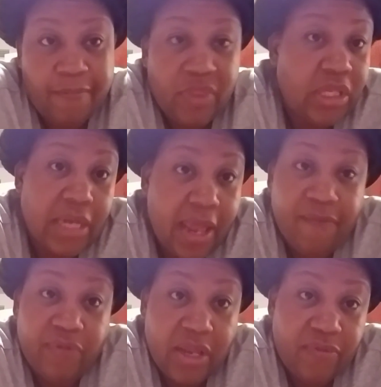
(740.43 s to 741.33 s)
the
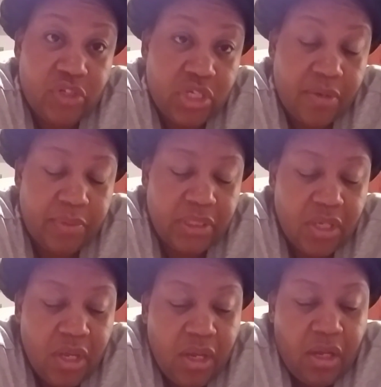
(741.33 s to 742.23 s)
lime flavored chips
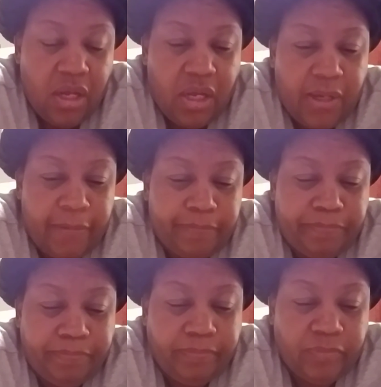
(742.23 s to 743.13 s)

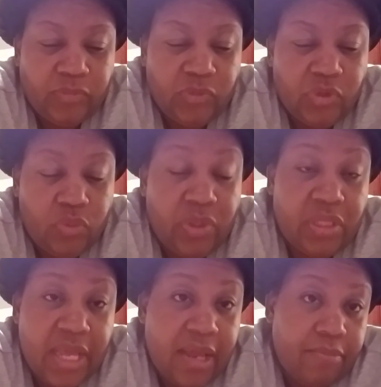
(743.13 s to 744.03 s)

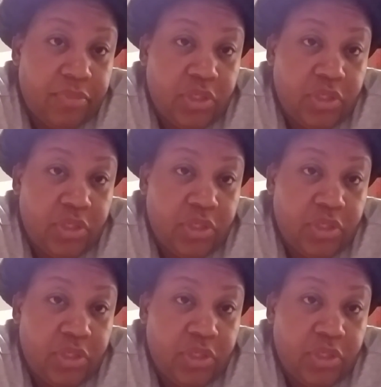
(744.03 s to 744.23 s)
with that.